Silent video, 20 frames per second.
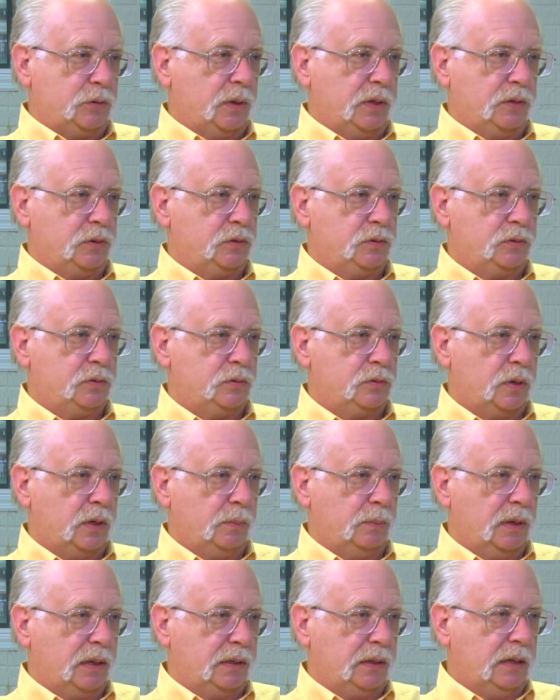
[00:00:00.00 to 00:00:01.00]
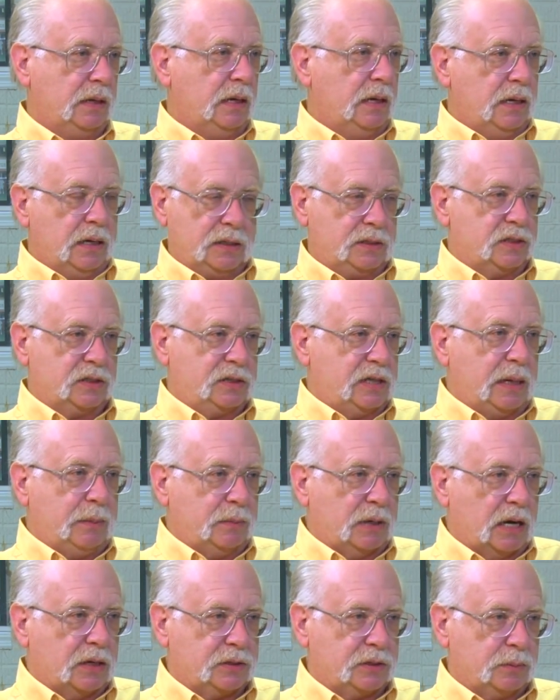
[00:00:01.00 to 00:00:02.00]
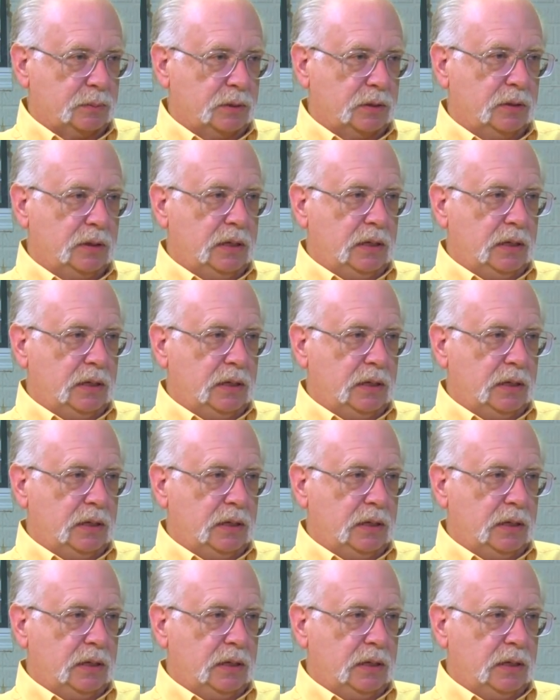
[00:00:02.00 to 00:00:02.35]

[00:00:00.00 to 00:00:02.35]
treat, treatment. It's the same customer.